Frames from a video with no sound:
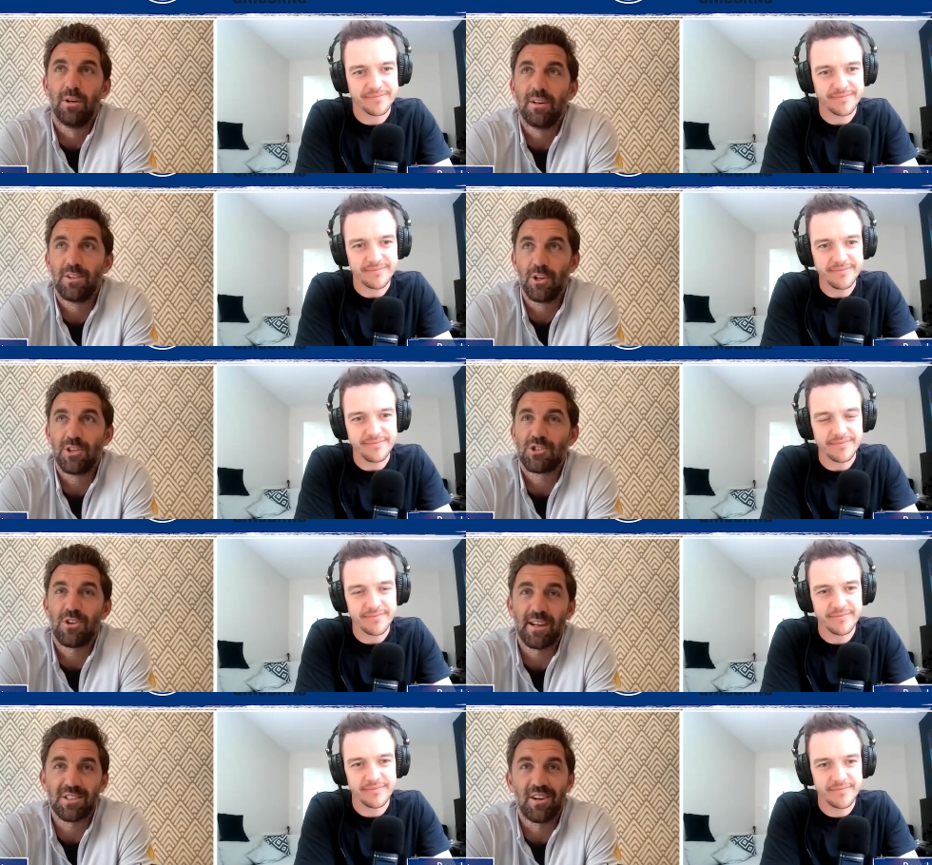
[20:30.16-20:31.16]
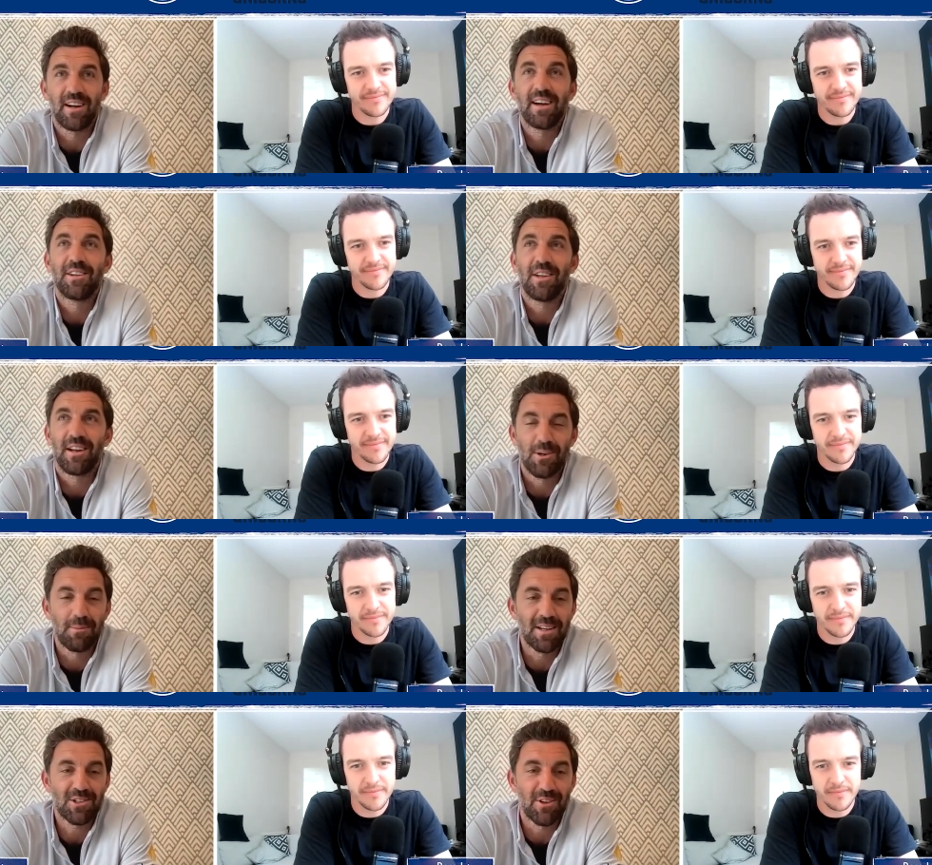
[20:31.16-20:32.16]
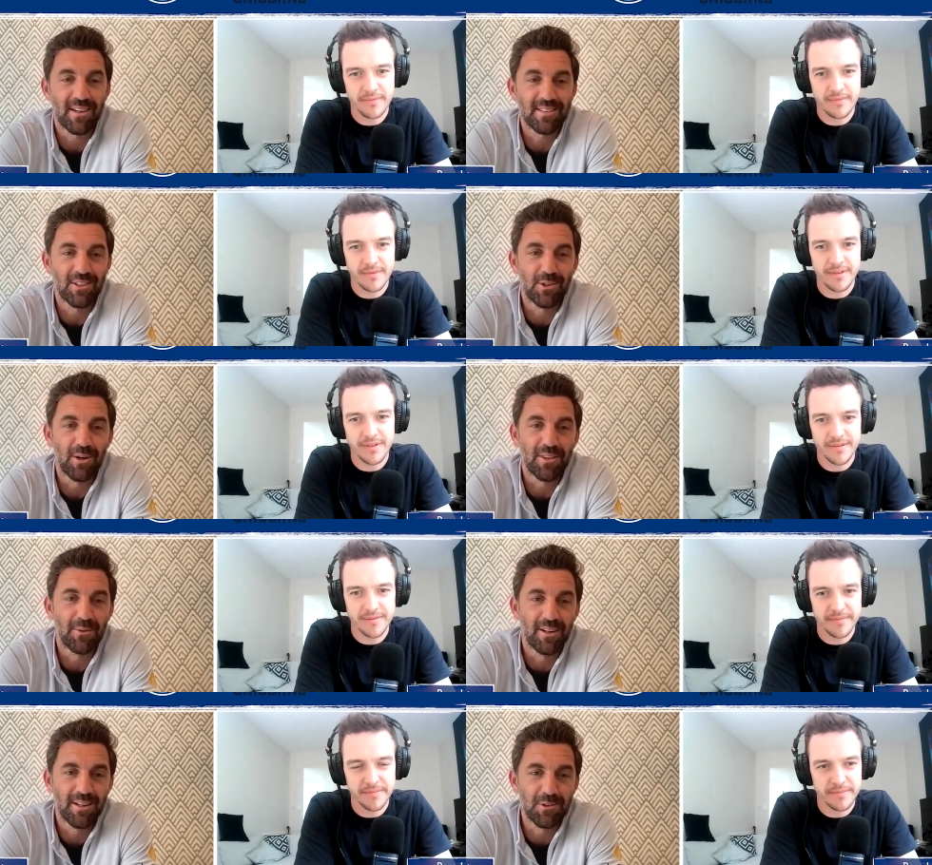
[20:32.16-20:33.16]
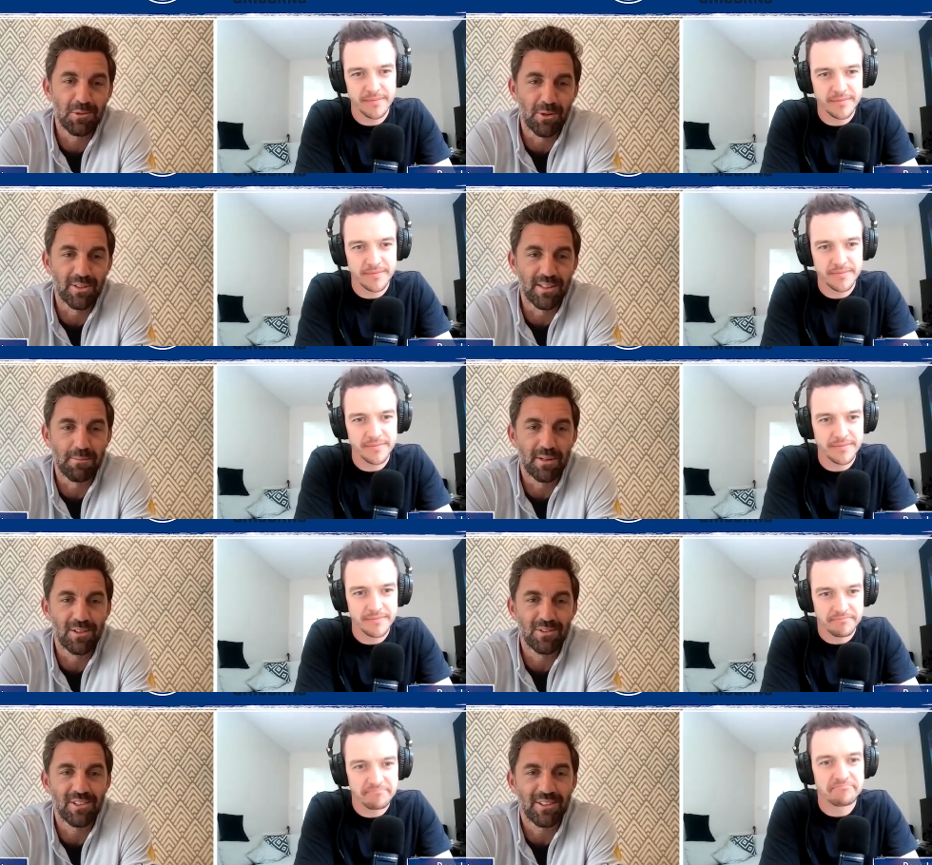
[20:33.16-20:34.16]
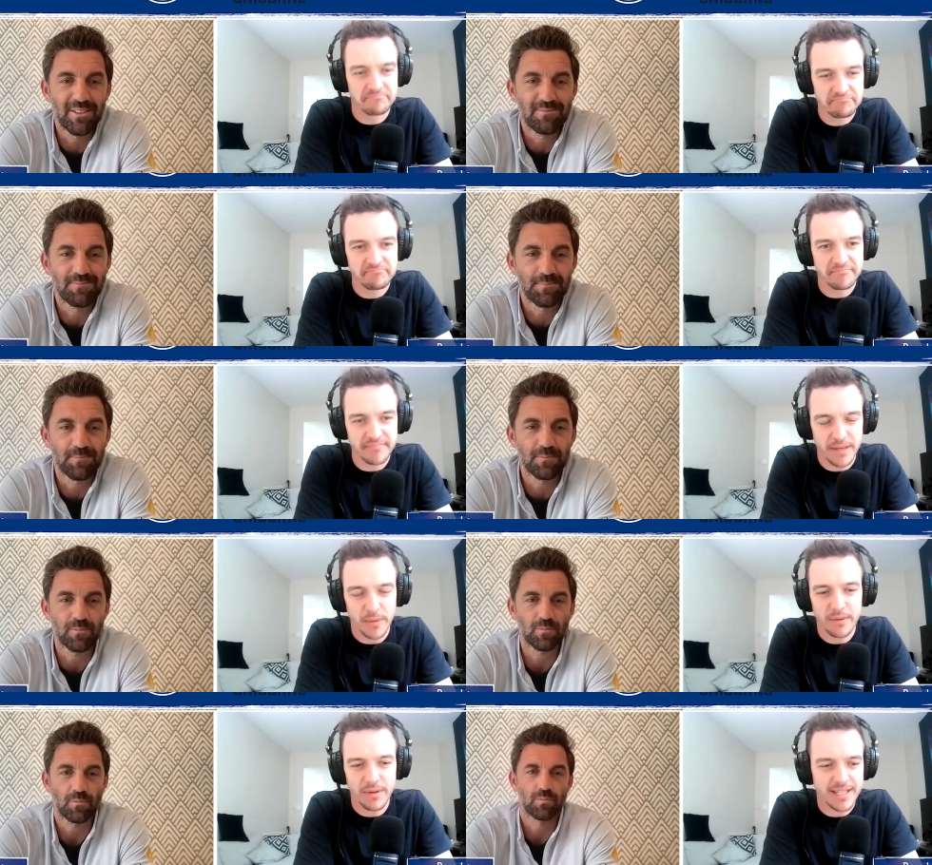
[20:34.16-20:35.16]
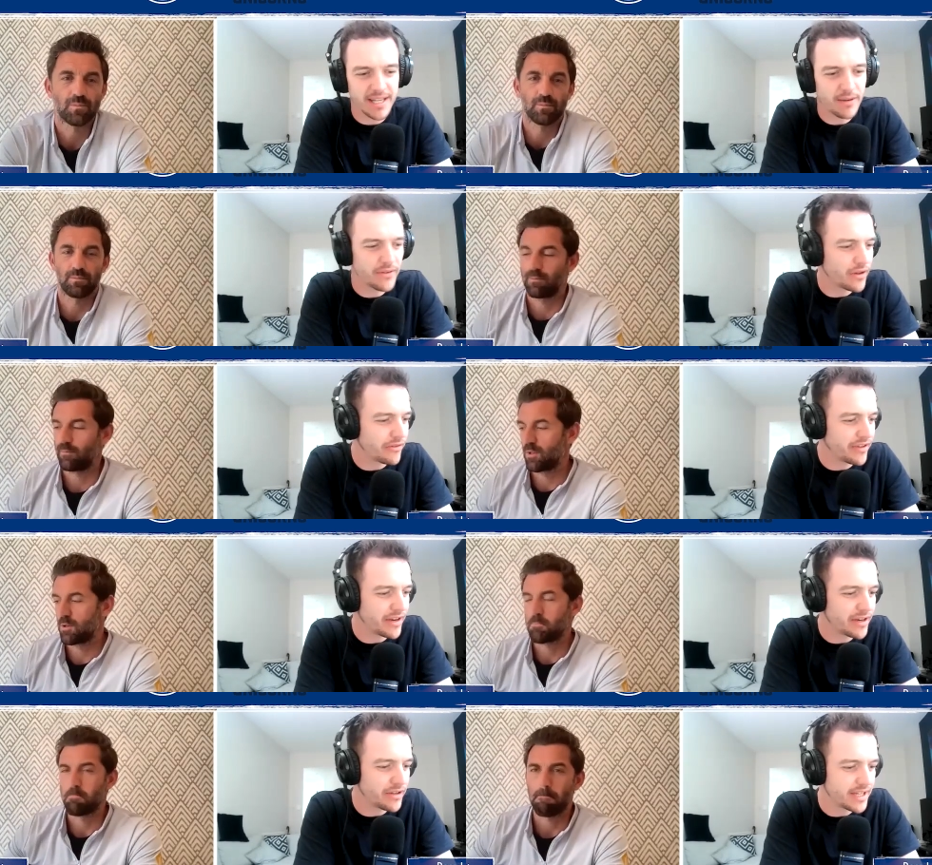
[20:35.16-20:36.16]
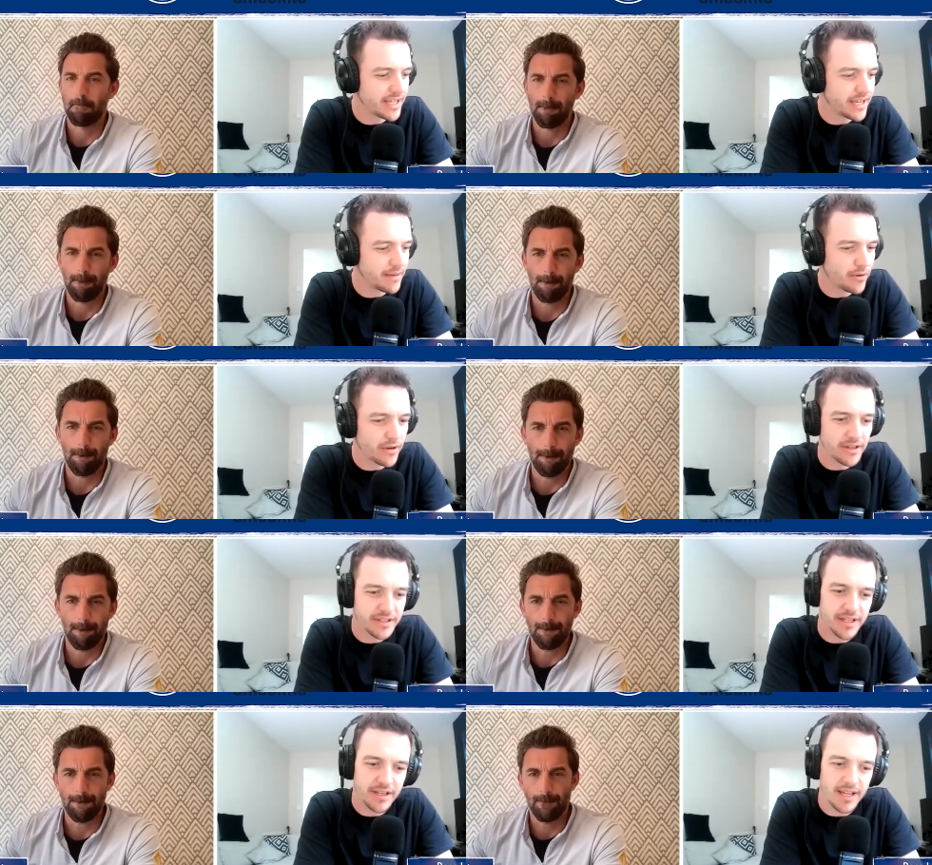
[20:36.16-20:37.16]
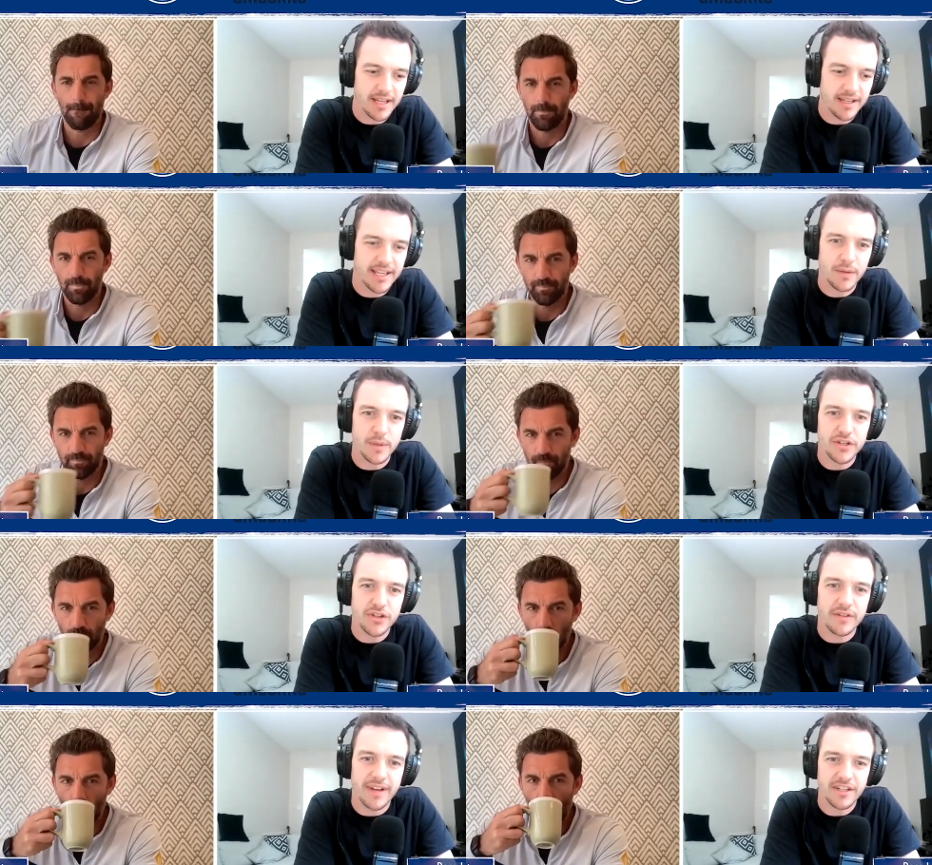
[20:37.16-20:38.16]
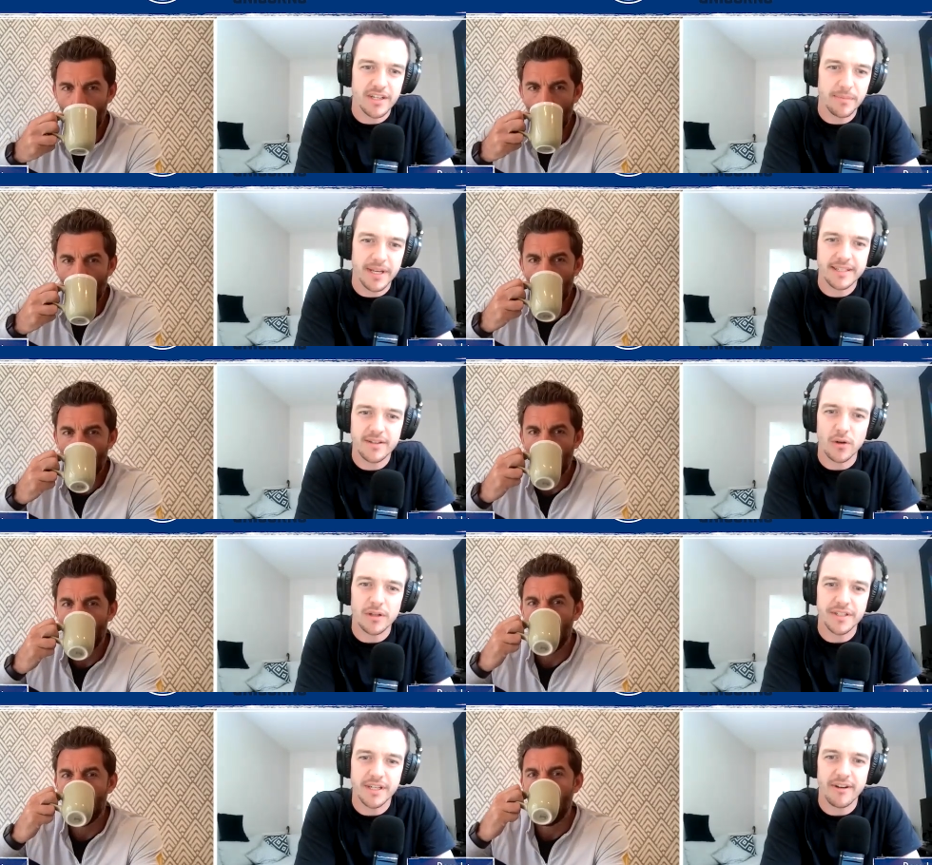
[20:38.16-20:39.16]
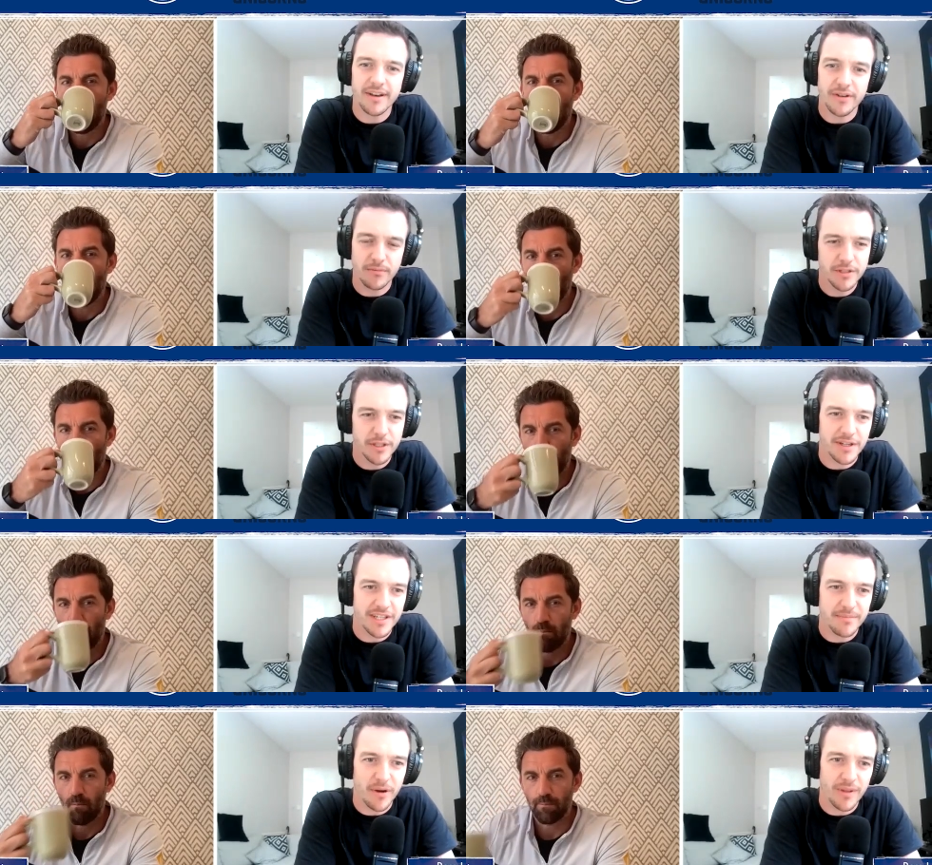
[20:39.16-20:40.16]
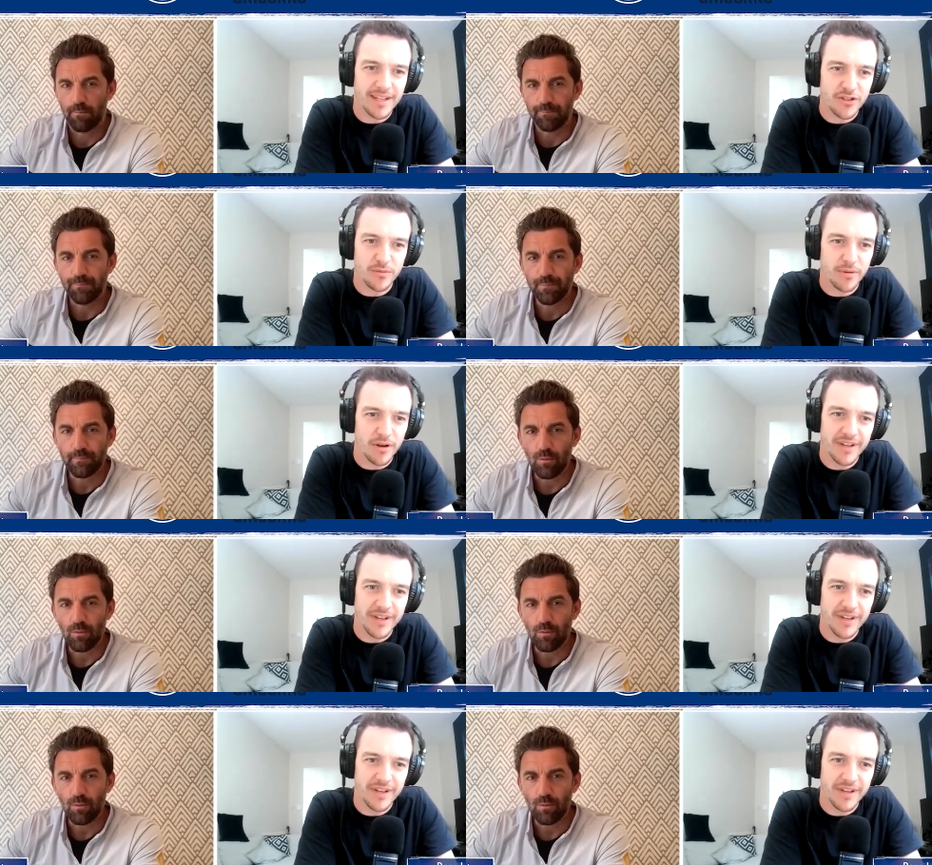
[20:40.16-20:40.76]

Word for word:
Speaker 1: But know your strengths, right? And I know my strengths. I know what they were, and it was bowling in the middle. So yeah,
Speaker 2: we we had, uh, we've got a theory on the uh, podcast that uh, the Kiwis should have actually picked Colin de Grandhomme to actually bowl that super